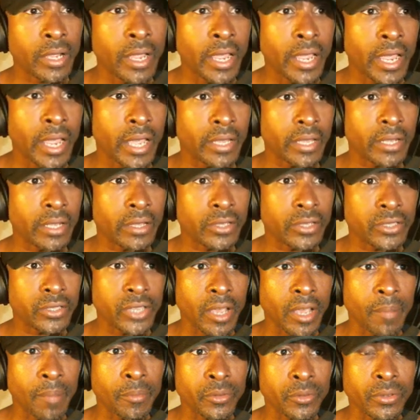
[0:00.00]
and then the
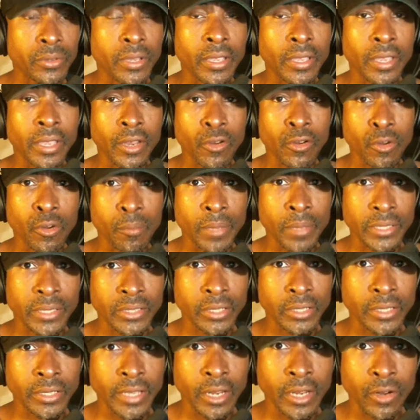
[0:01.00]
sample
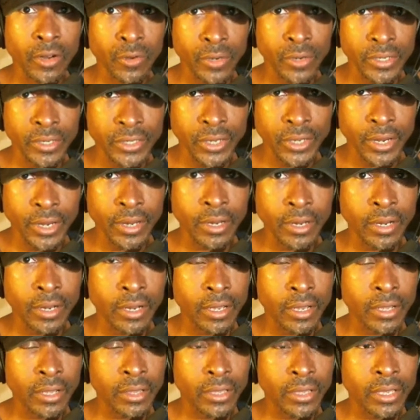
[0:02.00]
incrementally increasing
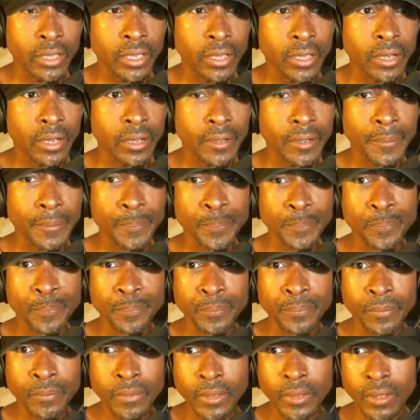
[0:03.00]
the
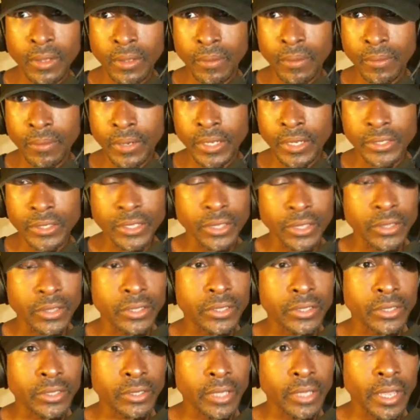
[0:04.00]
the
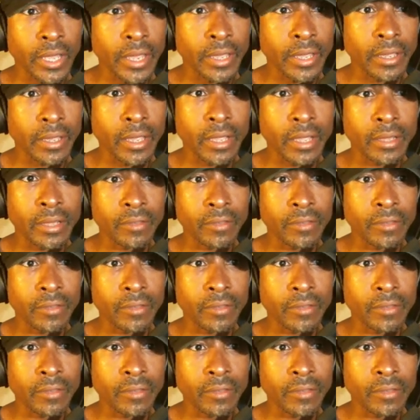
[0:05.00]
delay and the